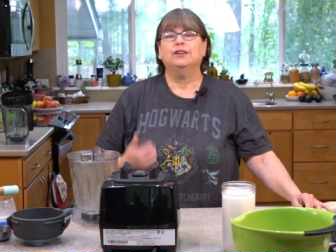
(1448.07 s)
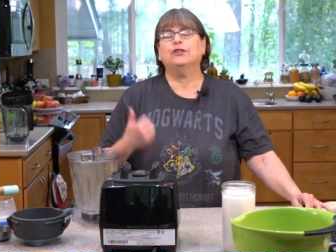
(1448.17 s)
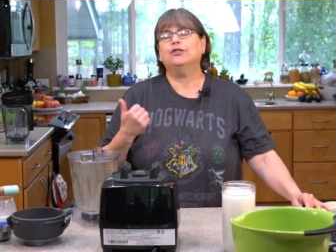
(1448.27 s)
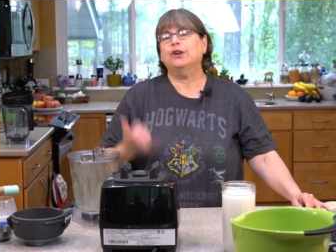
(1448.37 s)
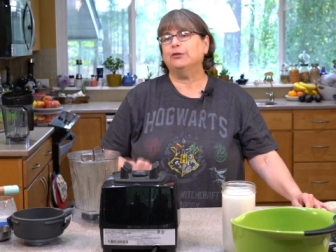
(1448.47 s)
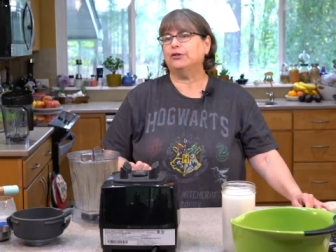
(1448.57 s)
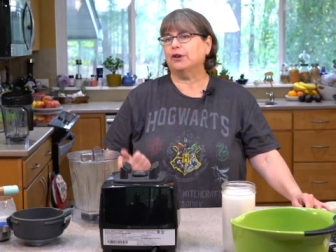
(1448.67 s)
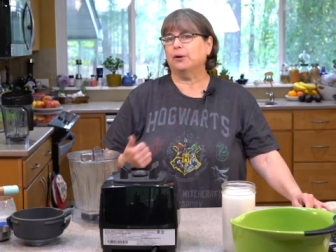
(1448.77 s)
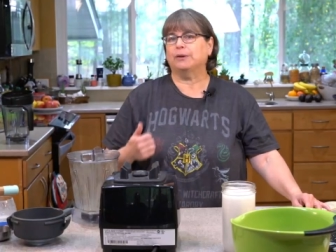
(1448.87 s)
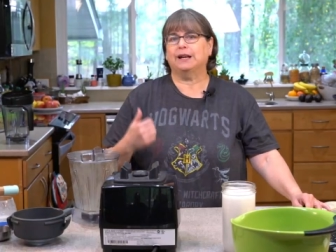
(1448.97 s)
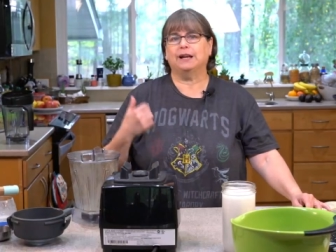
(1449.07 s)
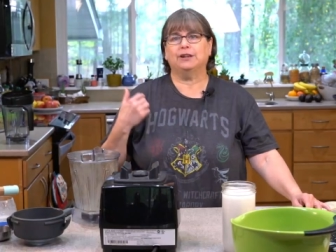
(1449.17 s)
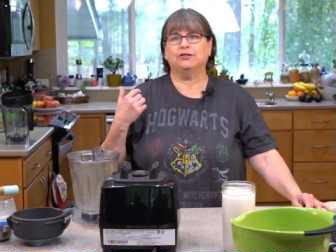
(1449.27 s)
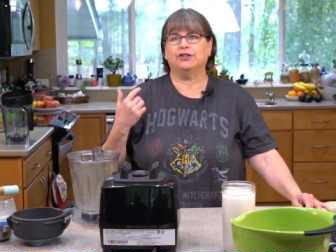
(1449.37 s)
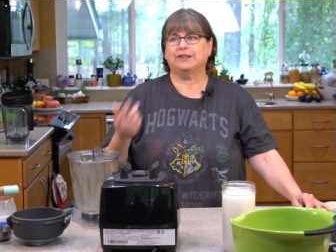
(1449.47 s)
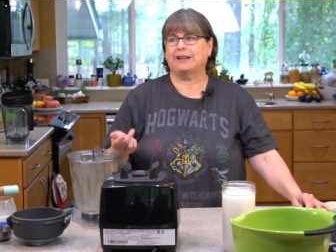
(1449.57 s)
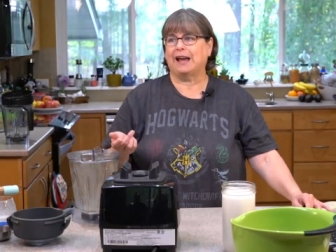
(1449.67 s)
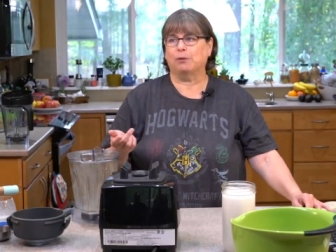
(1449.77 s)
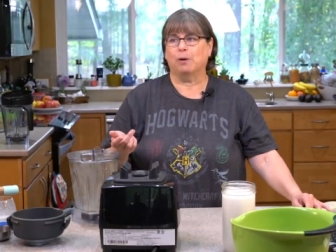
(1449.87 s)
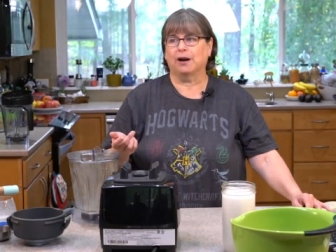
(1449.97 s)
There's no soaking. You just
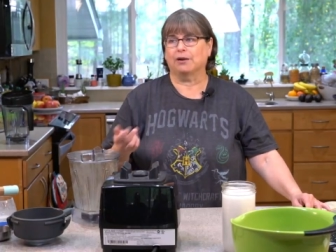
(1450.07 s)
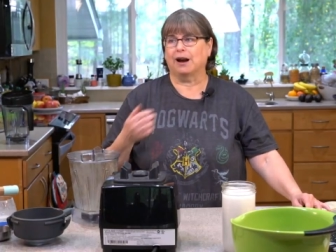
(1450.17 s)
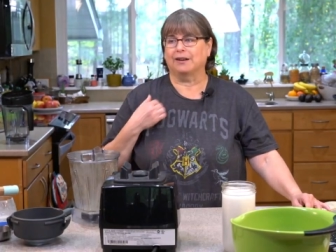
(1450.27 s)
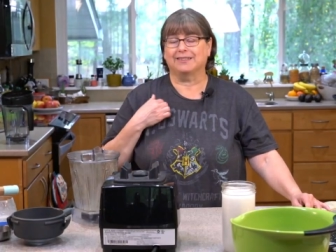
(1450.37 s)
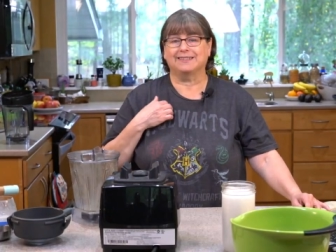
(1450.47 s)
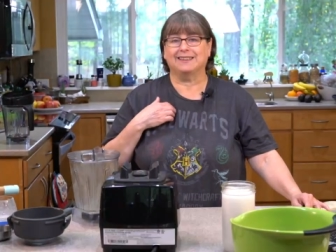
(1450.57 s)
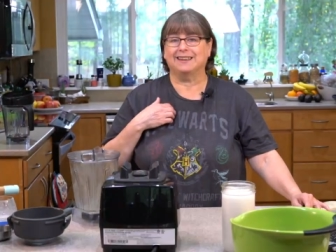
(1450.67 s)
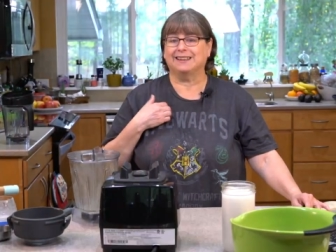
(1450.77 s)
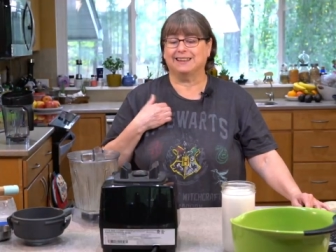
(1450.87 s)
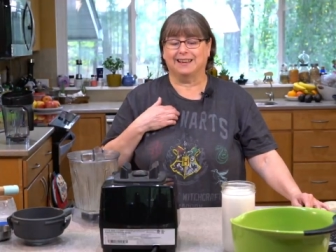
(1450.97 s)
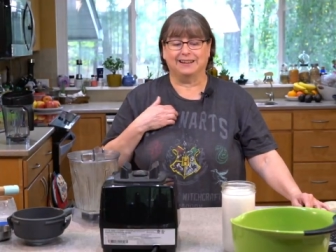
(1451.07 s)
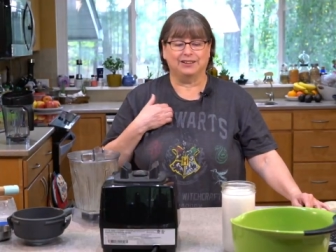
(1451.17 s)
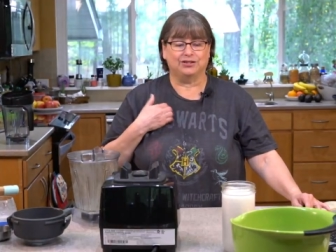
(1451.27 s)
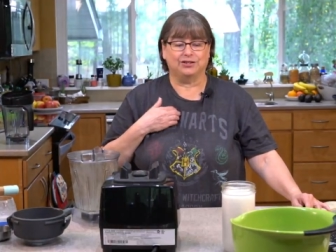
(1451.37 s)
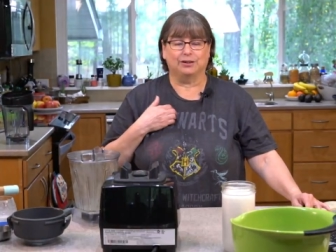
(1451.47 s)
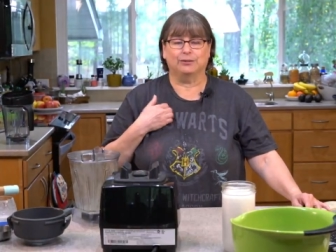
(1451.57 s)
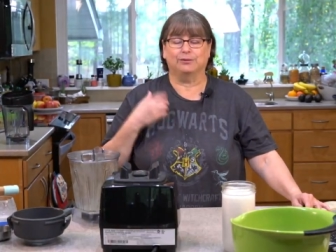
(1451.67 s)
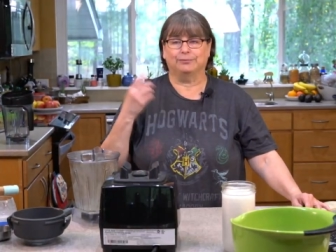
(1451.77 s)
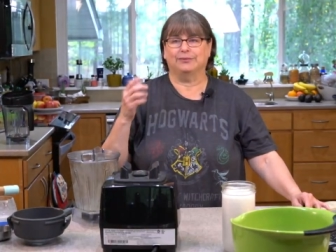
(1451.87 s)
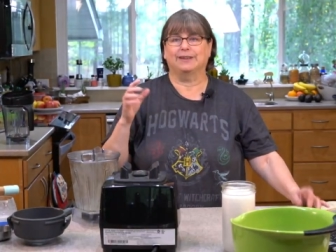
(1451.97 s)
take water out of the sink, and it's
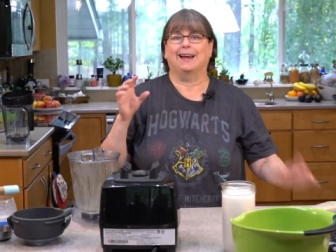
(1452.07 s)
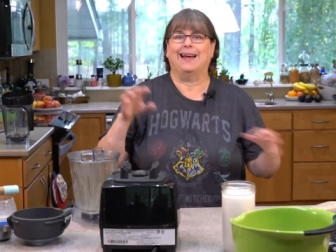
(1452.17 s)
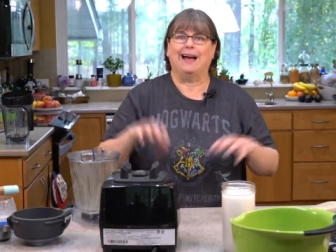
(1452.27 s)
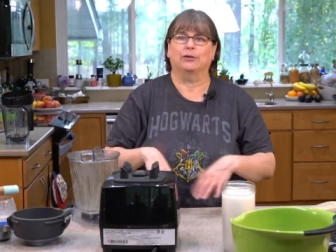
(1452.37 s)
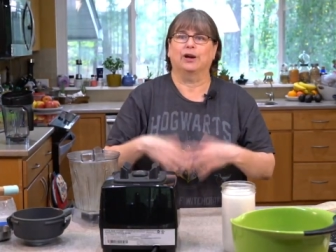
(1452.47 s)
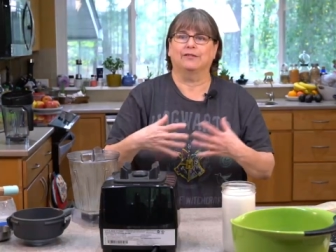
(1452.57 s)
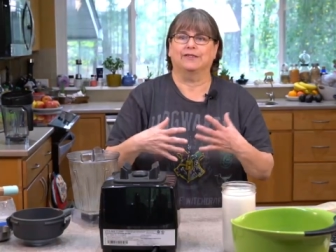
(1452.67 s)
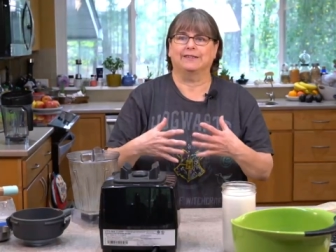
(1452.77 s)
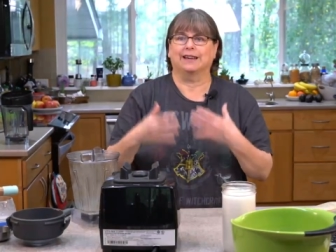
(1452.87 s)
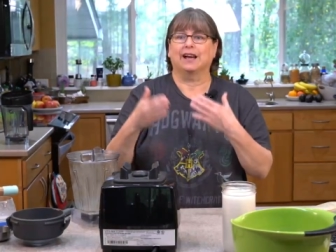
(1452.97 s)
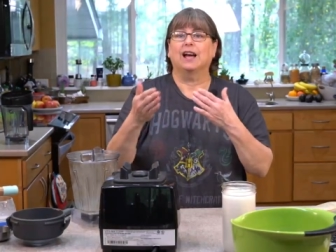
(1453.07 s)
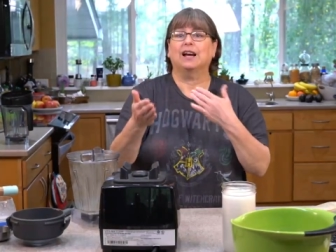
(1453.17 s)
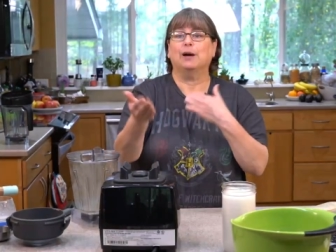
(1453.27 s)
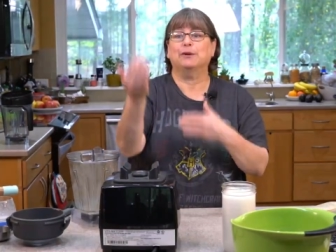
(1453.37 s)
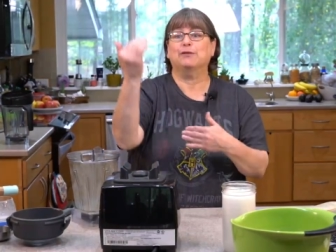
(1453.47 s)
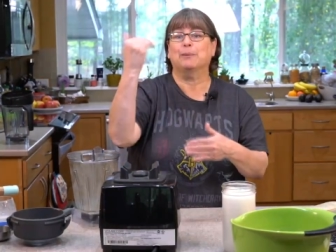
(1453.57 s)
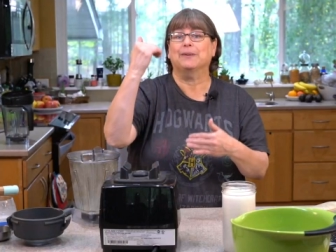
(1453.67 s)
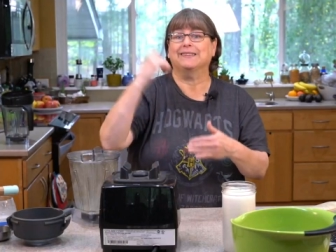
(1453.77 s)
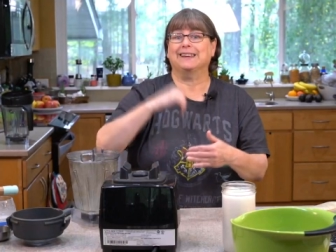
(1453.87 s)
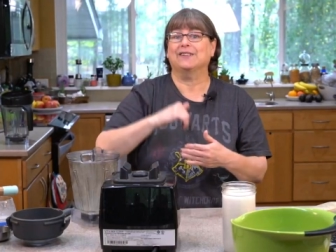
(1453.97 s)
not out of the sink, coming
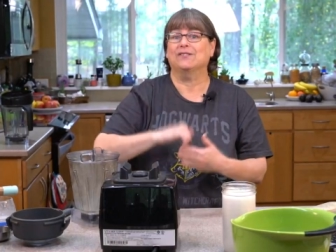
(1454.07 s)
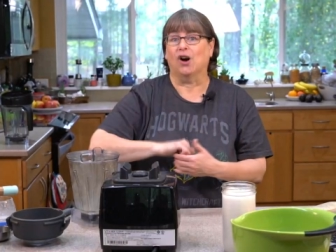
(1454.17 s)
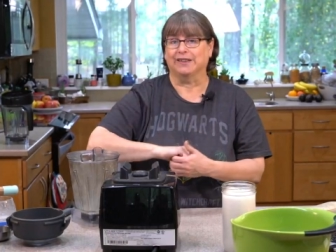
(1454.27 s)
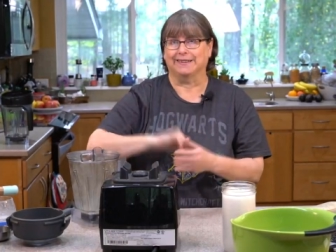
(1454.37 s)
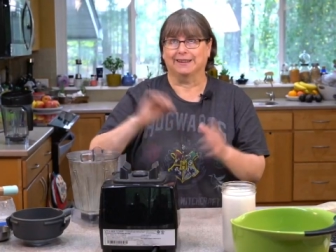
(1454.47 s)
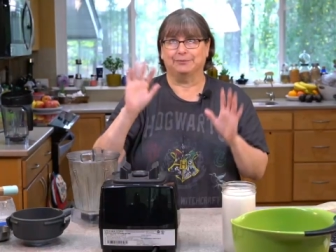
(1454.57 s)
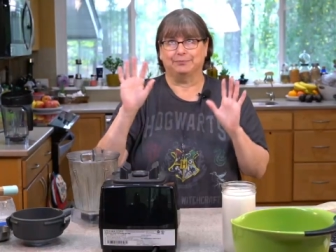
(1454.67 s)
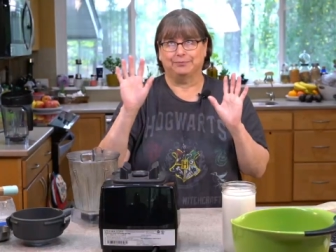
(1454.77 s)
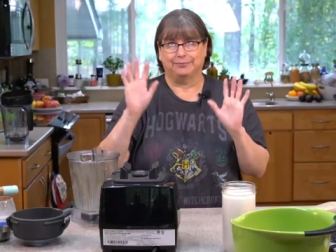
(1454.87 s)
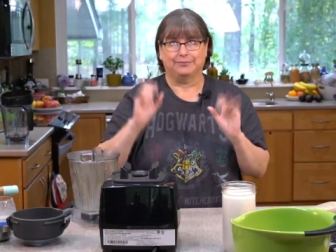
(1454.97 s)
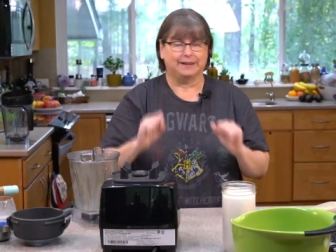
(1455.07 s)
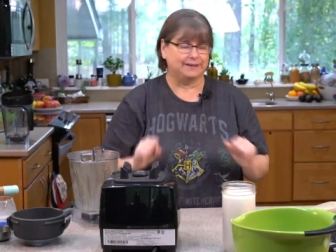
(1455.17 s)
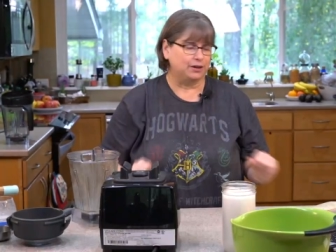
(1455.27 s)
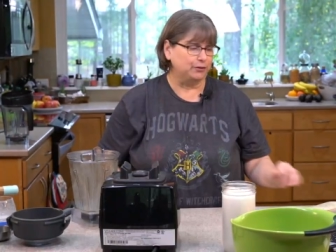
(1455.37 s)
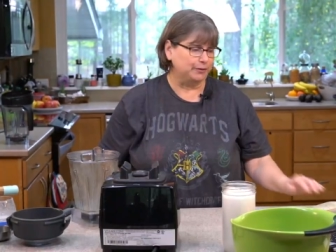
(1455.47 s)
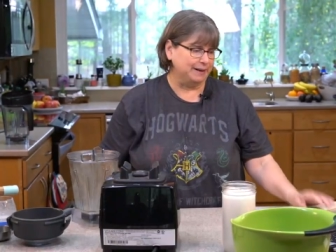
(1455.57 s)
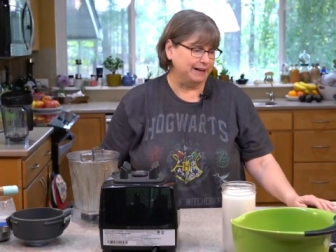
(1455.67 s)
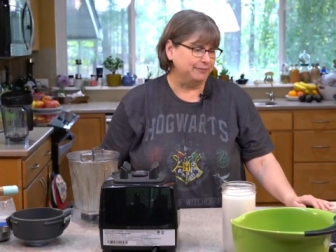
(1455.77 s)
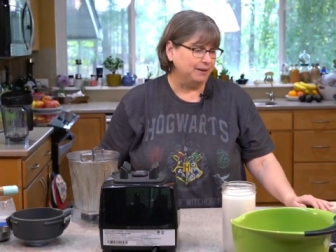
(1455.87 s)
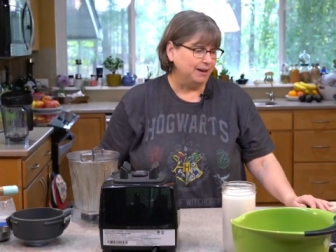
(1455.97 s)
from the sink faucet. Excuse
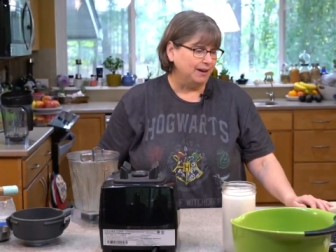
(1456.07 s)
me.